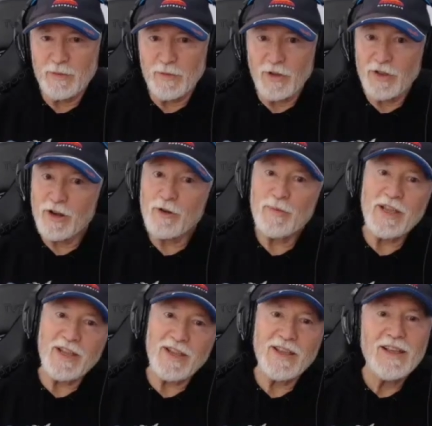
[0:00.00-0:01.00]

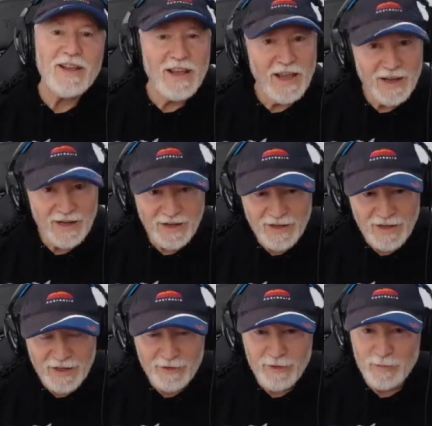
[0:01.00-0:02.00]
hypnotherapy, had a
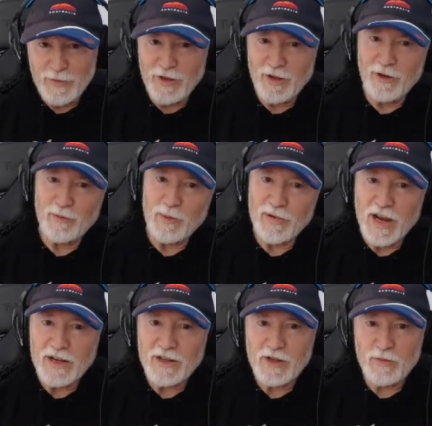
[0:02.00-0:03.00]
clinical hypnotherapy
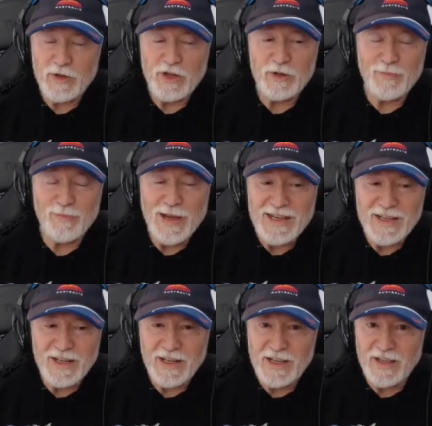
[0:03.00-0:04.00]
practice, which is
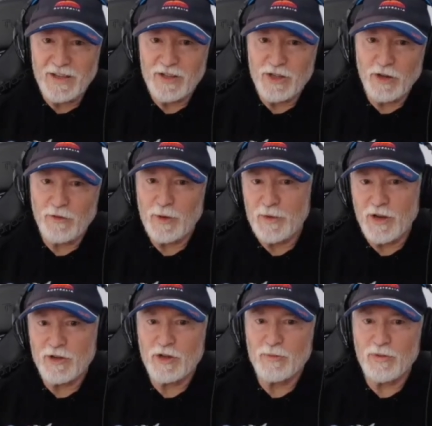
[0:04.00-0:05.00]
basically the self
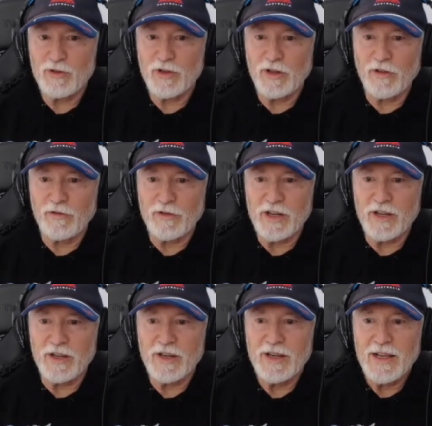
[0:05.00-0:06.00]
hypnosis book that I've
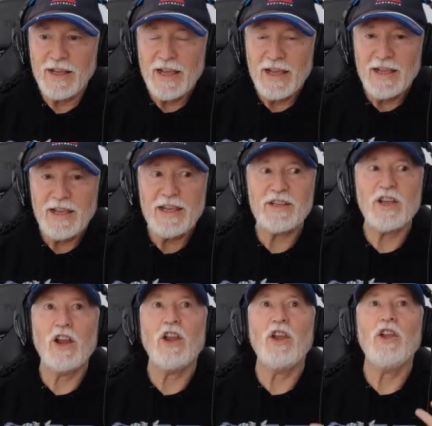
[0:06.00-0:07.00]
written is
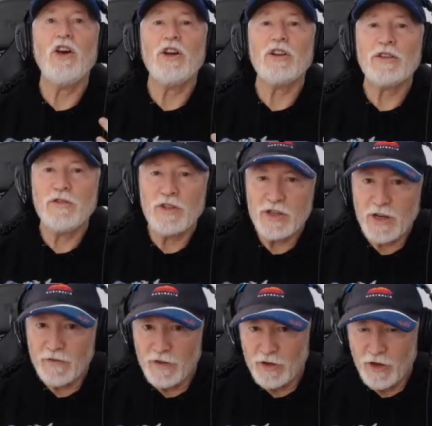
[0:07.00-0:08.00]
a lot of the
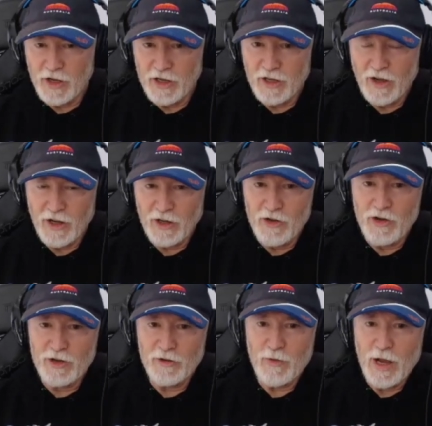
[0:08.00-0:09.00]
stuff that I, I
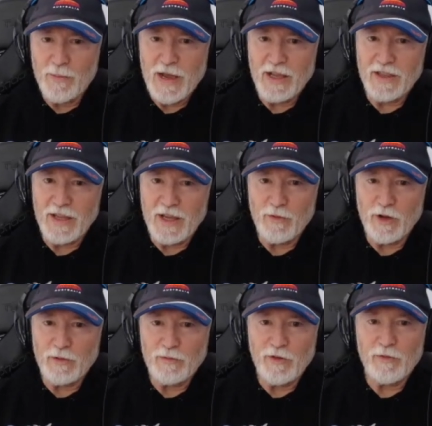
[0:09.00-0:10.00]
learned way back then
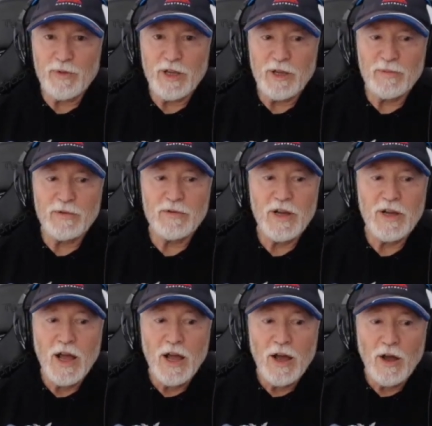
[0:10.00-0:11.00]
working with people.
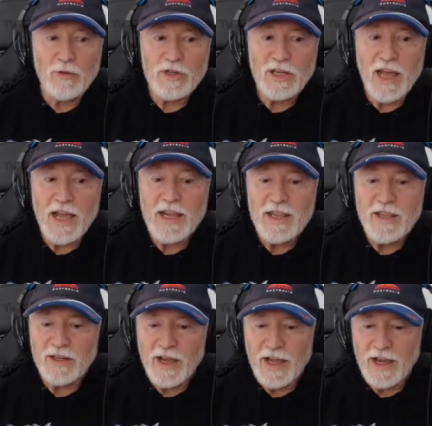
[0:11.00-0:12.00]
I was lucky
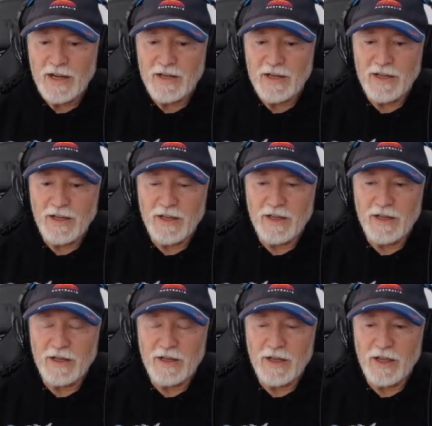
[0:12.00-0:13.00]
that I had
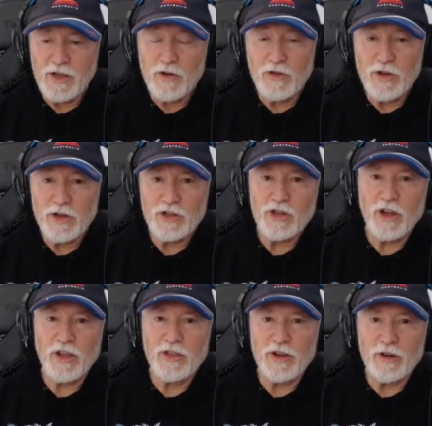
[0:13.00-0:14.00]
a, a Jungian
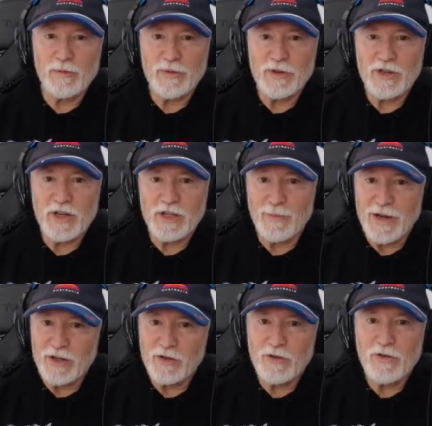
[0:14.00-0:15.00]
psychotherapist as a
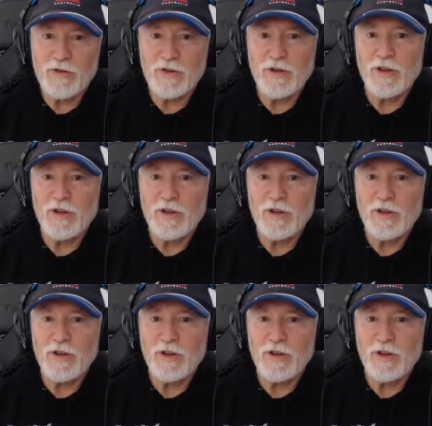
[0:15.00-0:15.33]
mentor